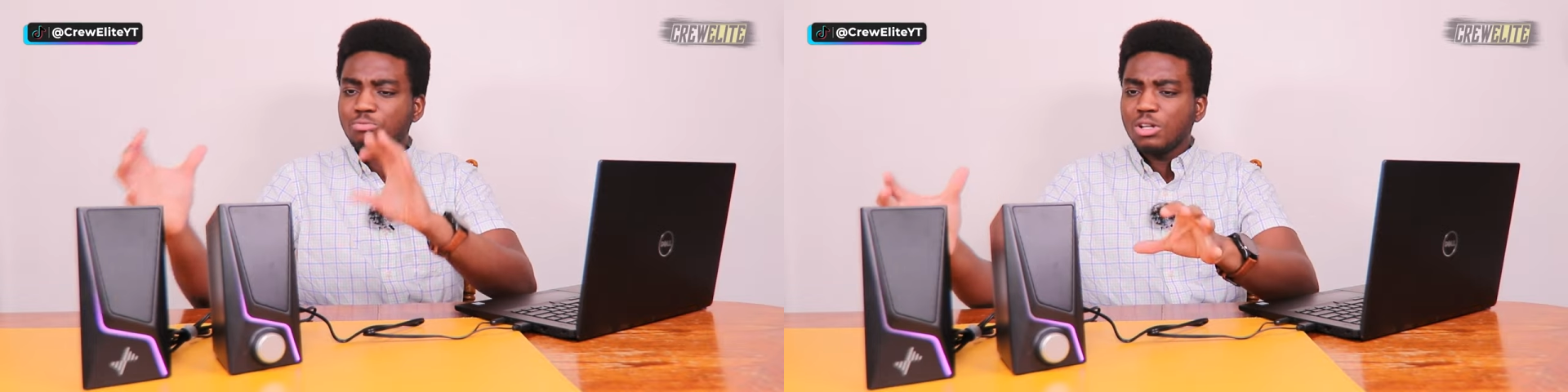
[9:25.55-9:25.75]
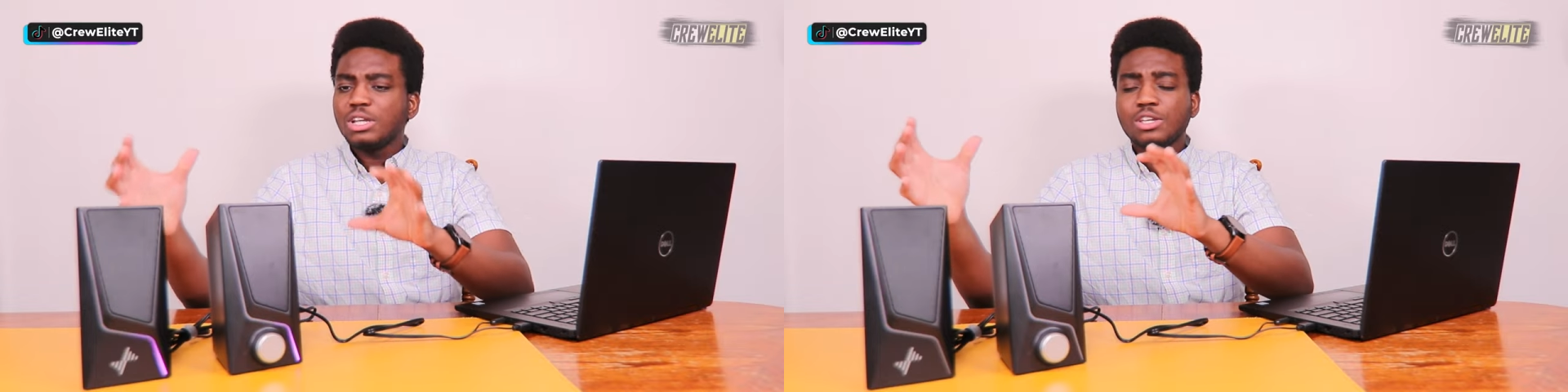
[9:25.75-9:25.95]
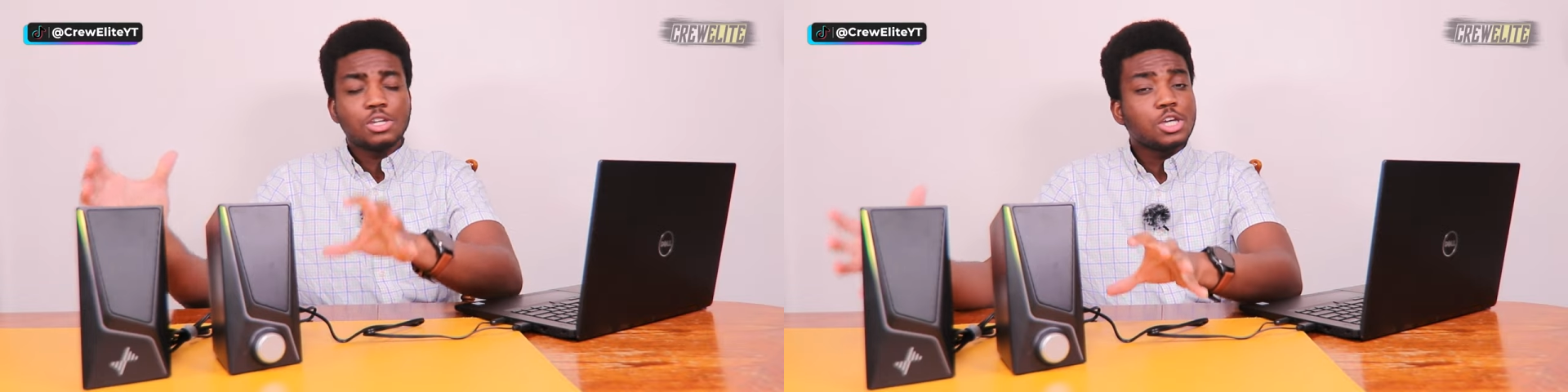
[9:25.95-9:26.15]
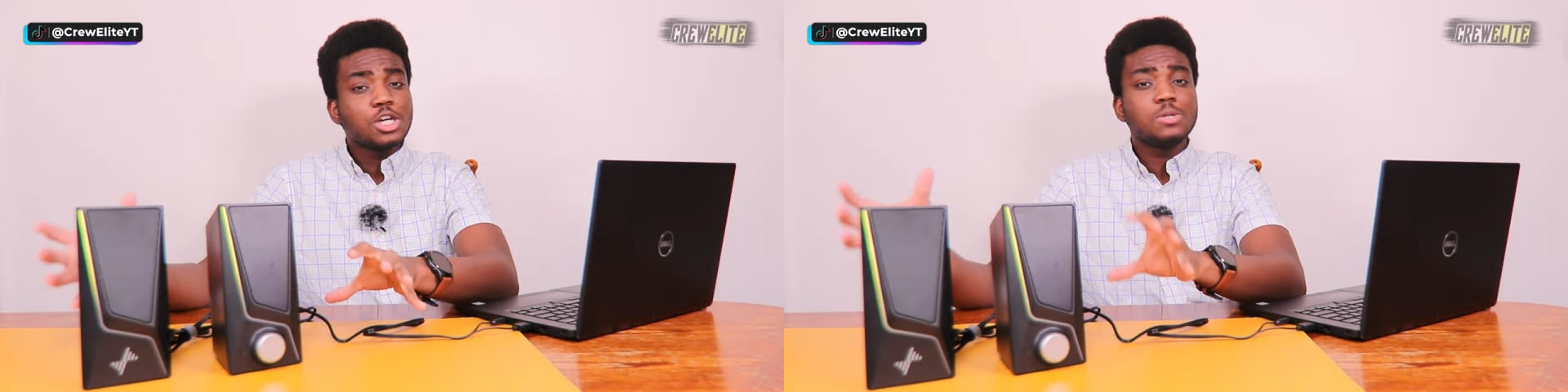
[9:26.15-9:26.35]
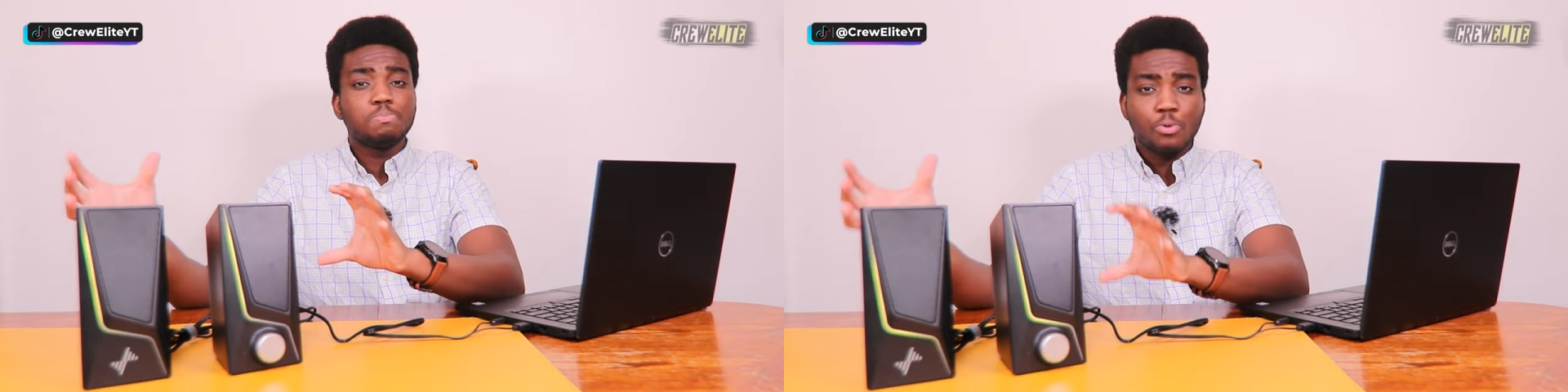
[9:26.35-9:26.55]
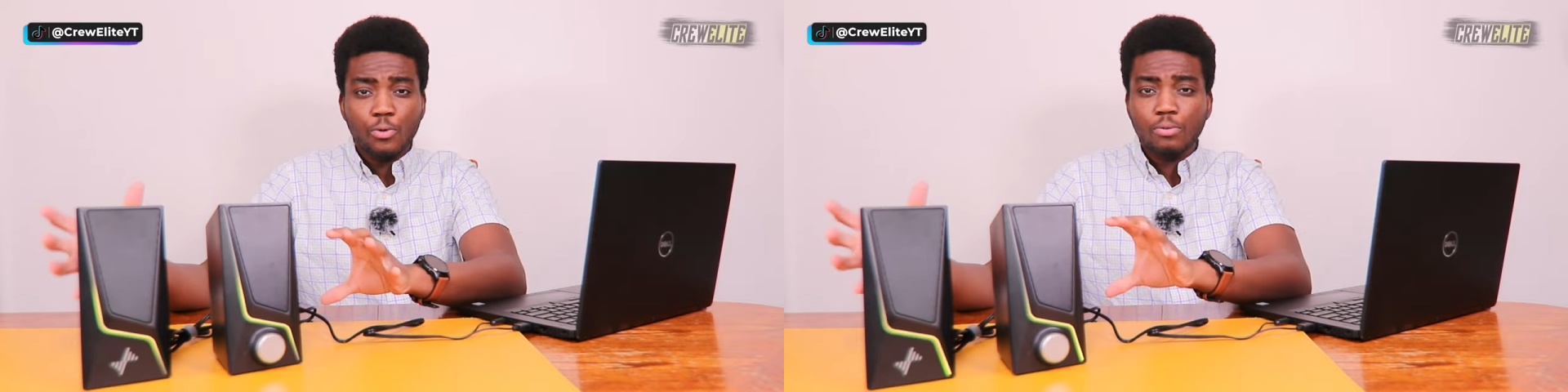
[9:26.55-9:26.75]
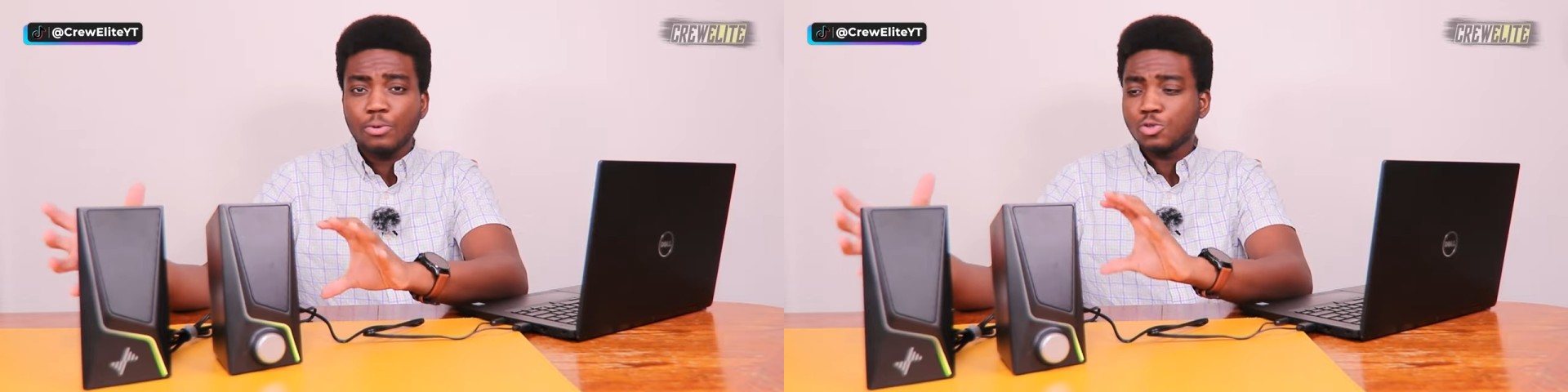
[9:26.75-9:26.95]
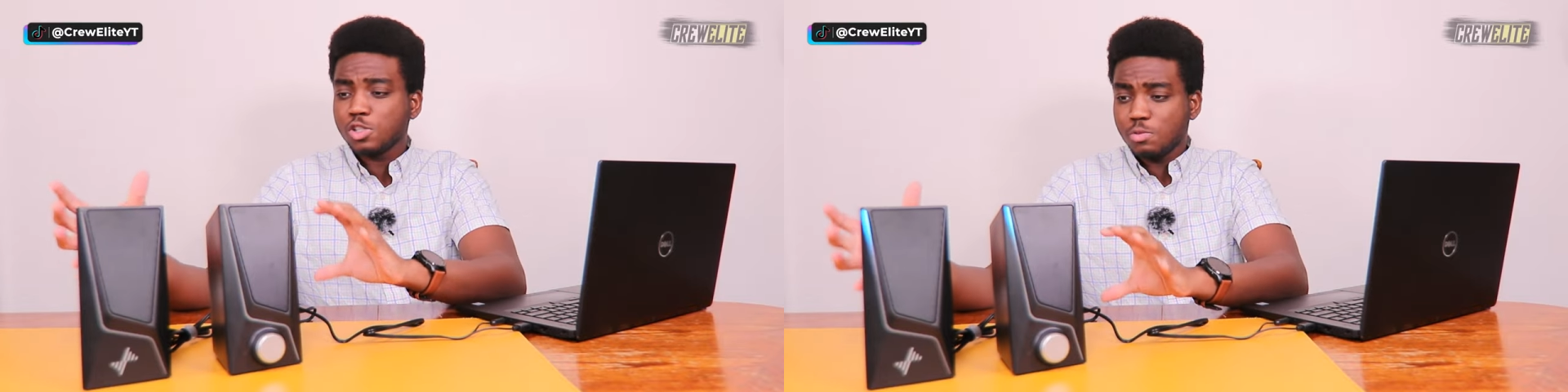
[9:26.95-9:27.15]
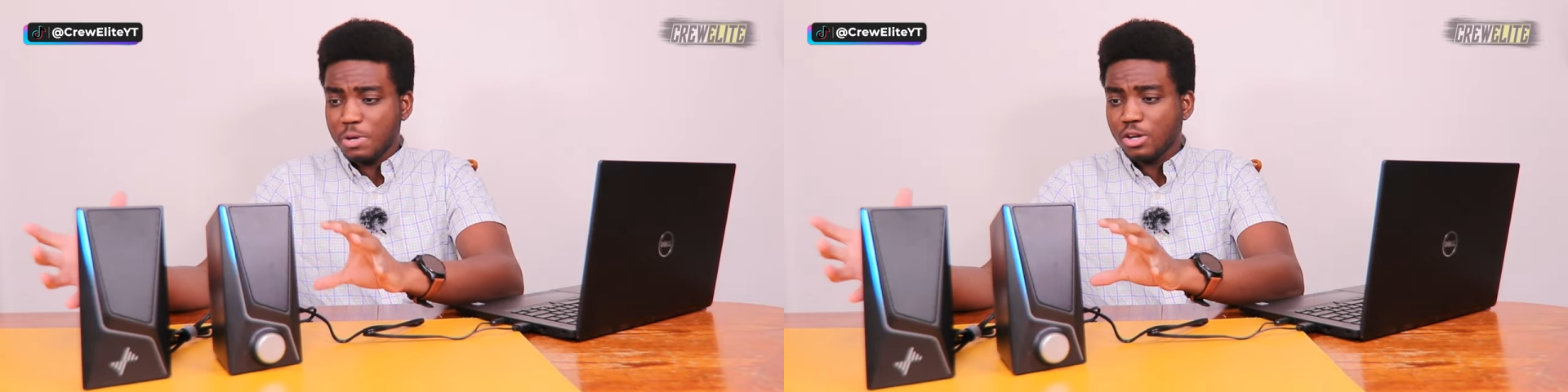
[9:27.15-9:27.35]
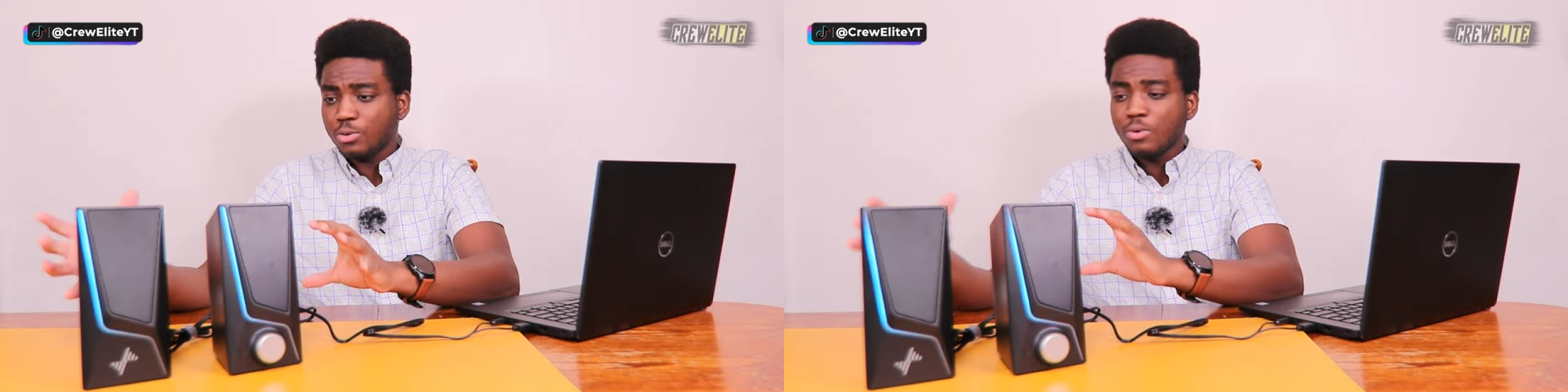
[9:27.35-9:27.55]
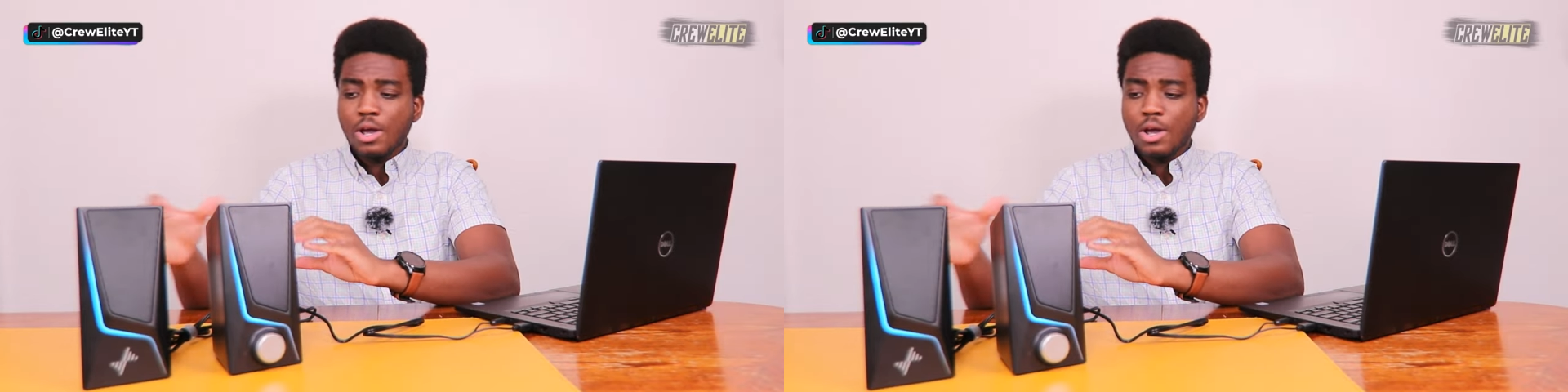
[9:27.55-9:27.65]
really good portable speaker